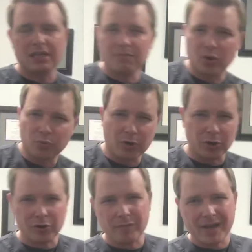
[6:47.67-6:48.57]
middle part
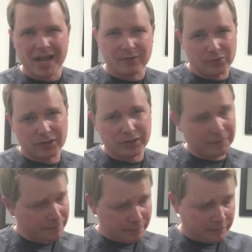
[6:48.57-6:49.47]
of your back, really.
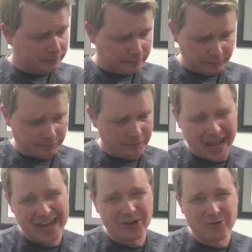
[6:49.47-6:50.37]

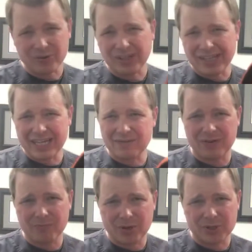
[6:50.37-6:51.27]
I don't really like it
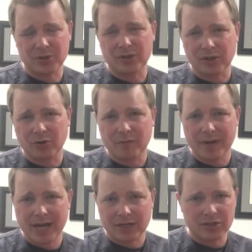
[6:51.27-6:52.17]
very much on the lower
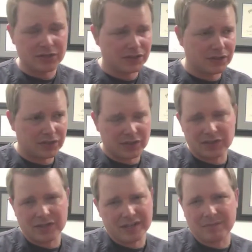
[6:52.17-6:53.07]
back, just because
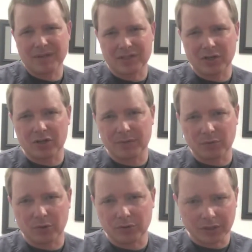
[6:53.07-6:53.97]
it's not the best area to be
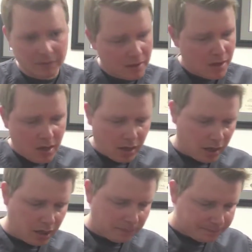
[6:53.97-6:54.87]
rolling.
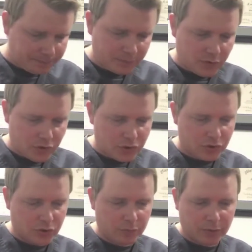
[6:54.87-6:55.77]

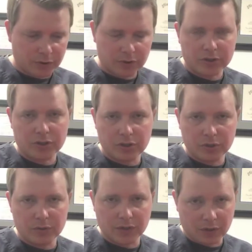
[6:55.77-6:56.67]
Super good to
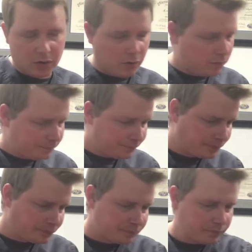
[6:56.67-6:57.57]
use at home.
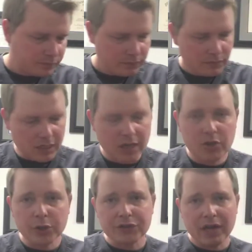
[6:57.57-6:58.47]
And
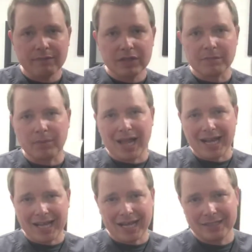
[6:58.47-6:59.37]
you also have these black
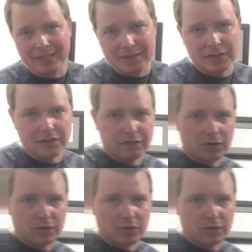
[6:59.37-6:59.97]
high density foam